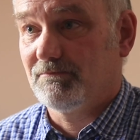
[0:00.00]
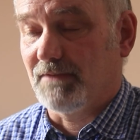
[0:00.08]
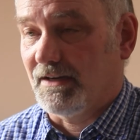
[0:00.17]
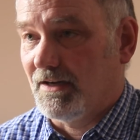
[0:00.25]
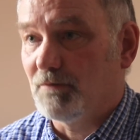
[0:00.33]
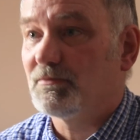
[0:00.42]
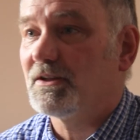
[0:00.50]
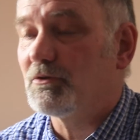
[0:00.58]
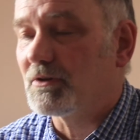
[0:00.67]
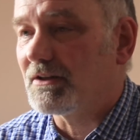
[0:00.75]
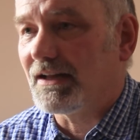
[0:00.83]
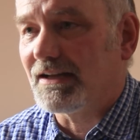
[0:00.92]
I humbly
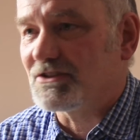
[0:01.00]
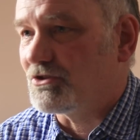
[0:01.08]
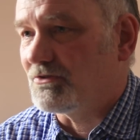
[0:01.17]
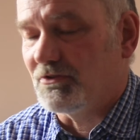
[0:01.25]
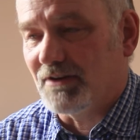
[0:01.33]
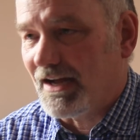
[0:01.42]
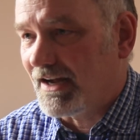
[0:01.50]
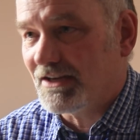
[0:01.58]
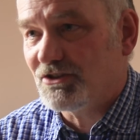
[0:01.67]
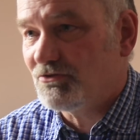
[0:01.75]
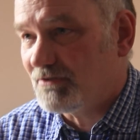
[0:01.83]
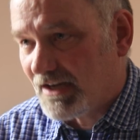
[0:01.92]
realize you do not, I
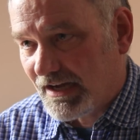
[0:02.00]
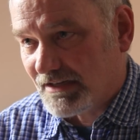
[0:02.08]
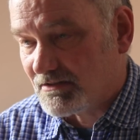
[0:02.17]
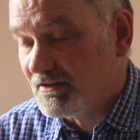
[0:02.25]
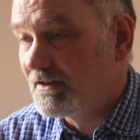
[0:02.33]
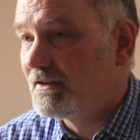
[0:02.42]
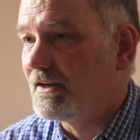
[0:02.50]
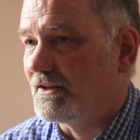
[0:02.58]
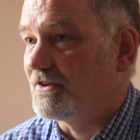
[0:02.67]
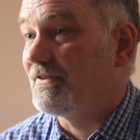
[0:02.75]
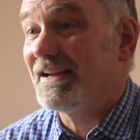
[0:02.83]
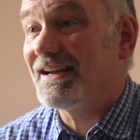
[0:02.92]
do not.
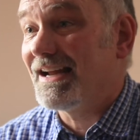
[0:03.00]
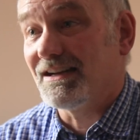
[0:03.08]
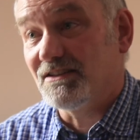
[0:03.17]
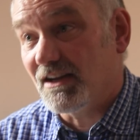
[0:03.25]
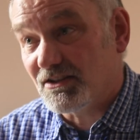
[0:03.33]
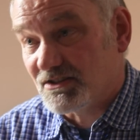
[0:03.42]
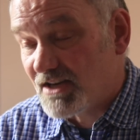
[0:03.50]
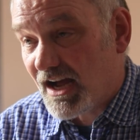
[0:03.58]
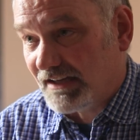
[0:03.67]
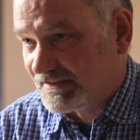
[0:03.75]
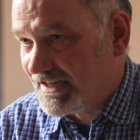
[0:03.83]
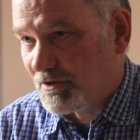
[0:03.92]
The VNA does
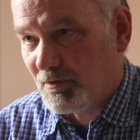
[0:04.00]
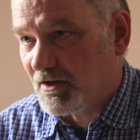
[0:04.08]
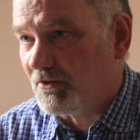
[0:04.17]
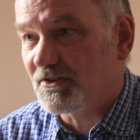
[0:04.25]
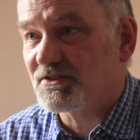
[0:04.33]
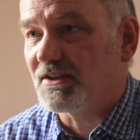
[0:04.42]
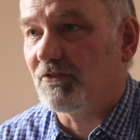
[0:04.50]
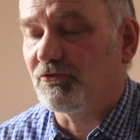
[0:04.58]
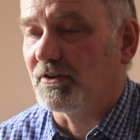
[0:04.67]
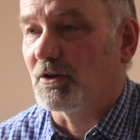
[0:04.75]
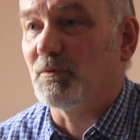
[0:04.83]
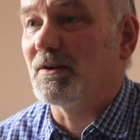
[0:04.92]
not take away all the
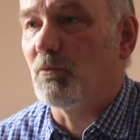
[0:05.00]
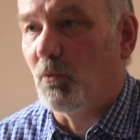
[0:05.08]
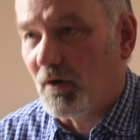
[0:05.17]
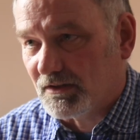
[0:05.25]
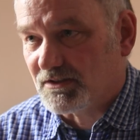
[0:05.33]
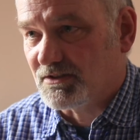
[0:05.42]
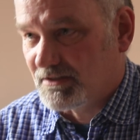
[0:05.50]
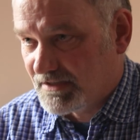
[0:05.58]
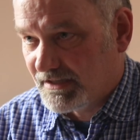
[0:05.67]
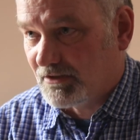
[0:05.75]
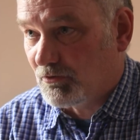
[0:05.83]
suffering we want to take